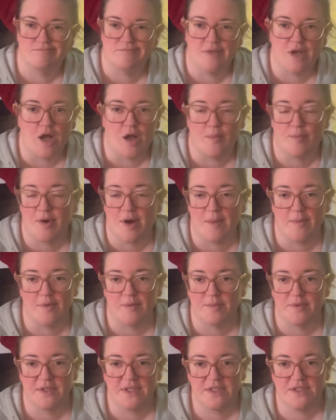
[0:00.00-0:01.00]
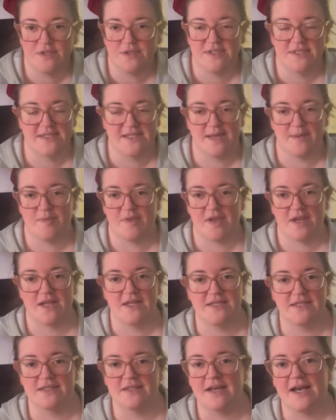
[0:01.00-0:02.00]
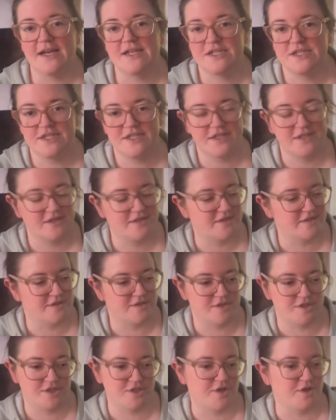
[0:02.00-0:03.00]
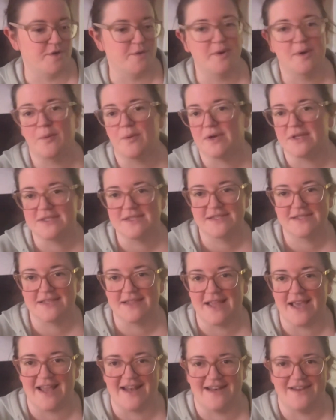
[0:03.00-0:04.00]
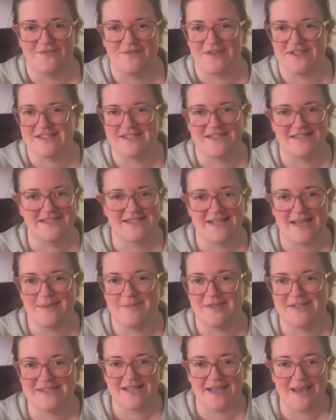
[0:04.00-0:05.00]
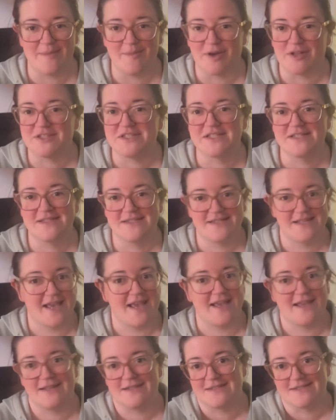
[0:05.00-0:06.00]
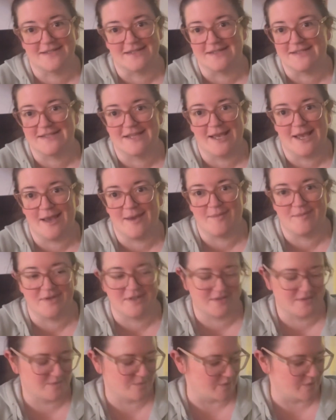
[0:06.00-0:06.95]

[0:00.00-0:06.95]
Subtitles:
I'll probably do the same thing I did last year and show you it once, and then if it's the same, I'll just say it's the same.